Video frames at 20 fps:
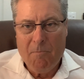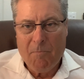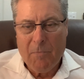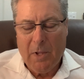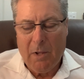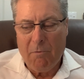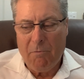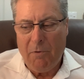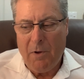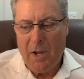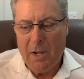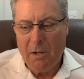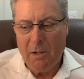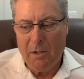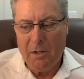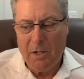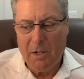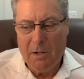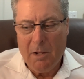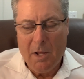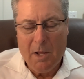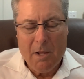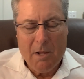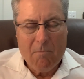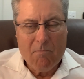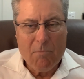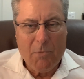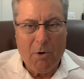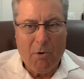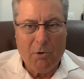And finally,
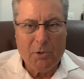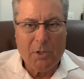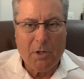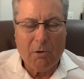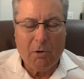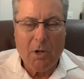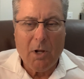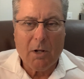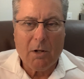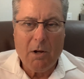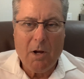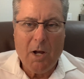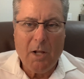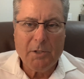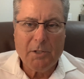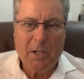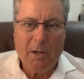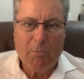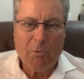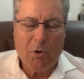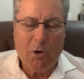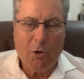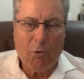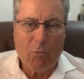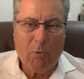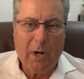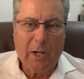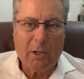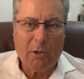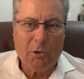there is a, a concept called
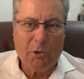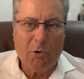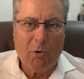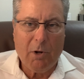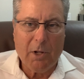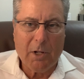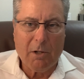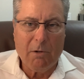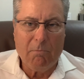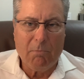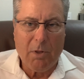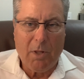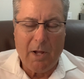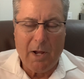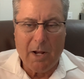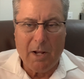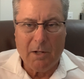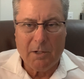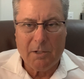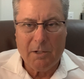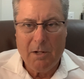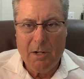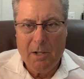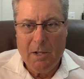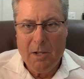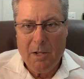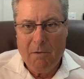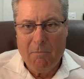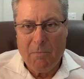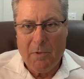regulatory compliance.
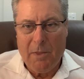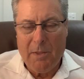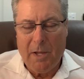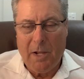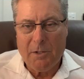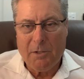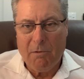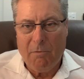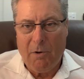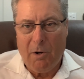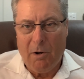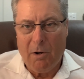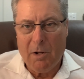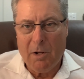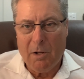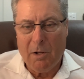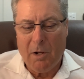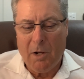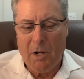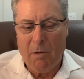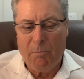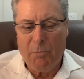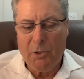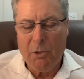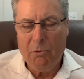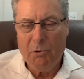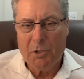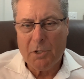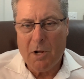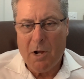And that's a very
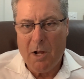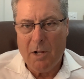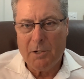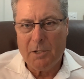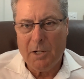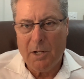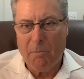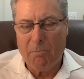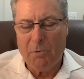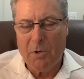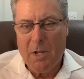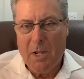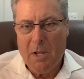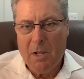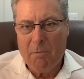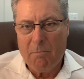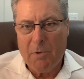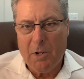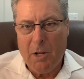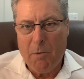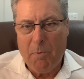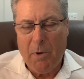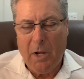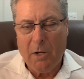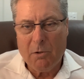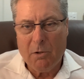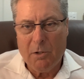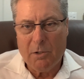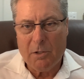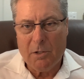obtuse concept. Many
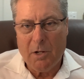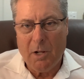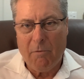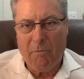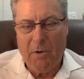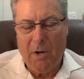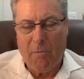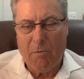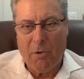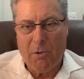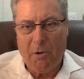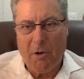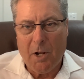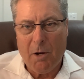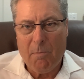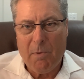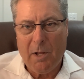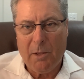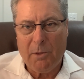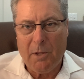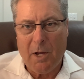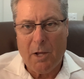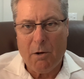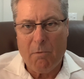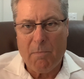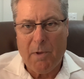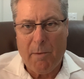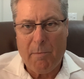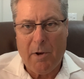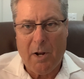patients have never thought about that and
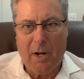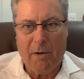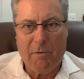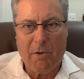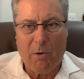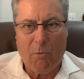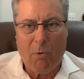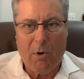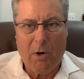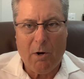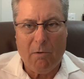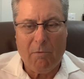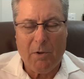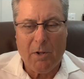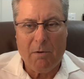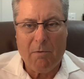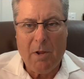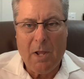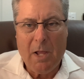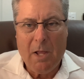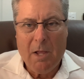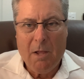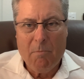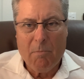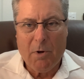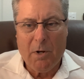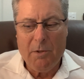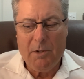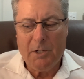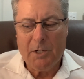maybe not even aware of it.
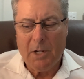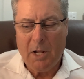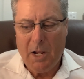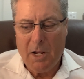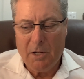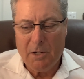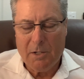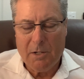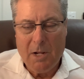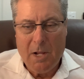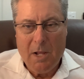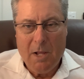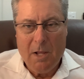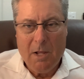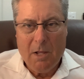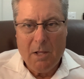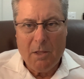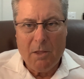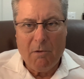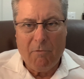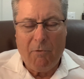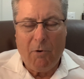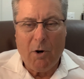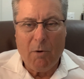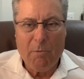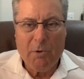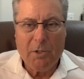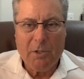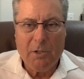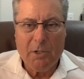But in this case, the
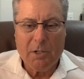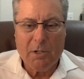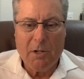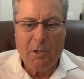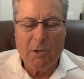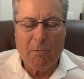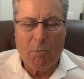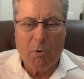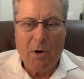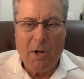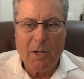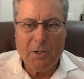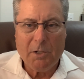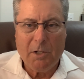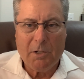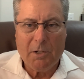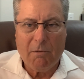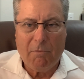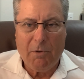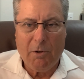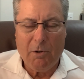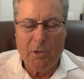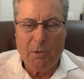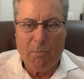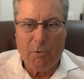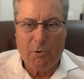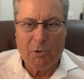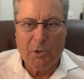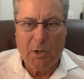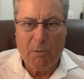pharmacist, in the process of filling the
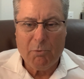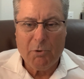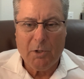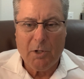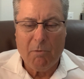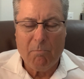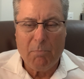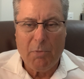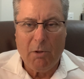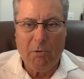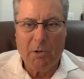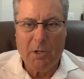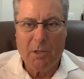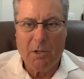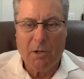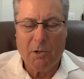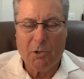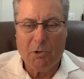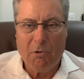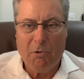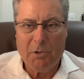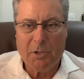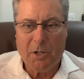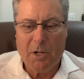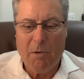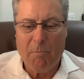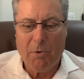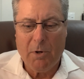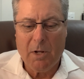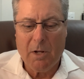prescription and billing the insurance
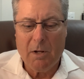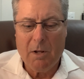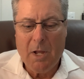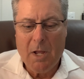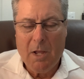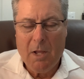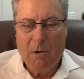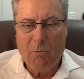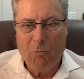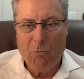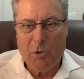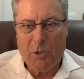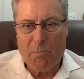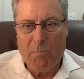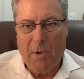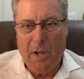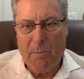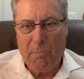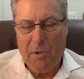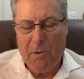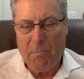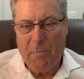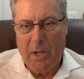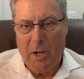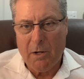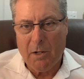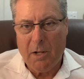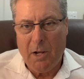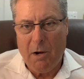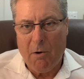company, which may be
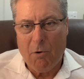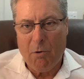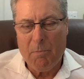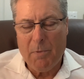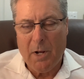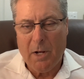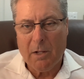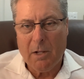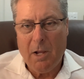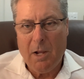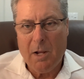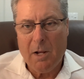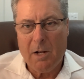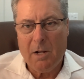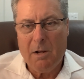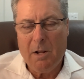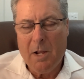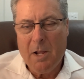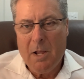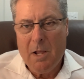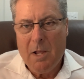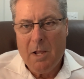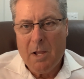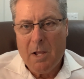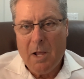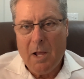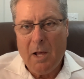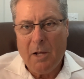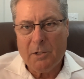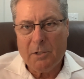Medicare or Medicaid,
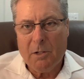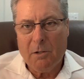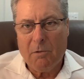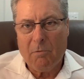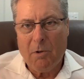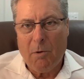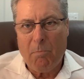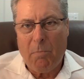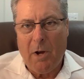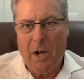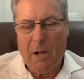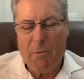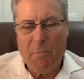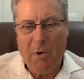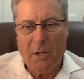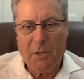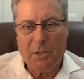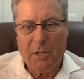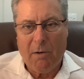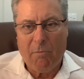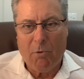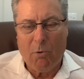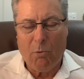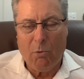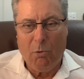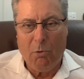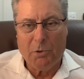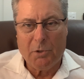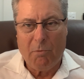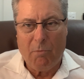has to abide by several
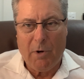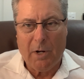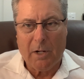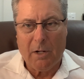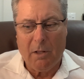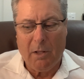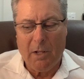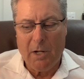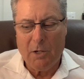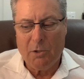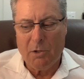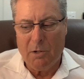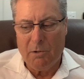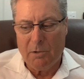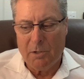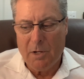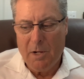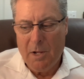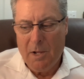rules and regulations.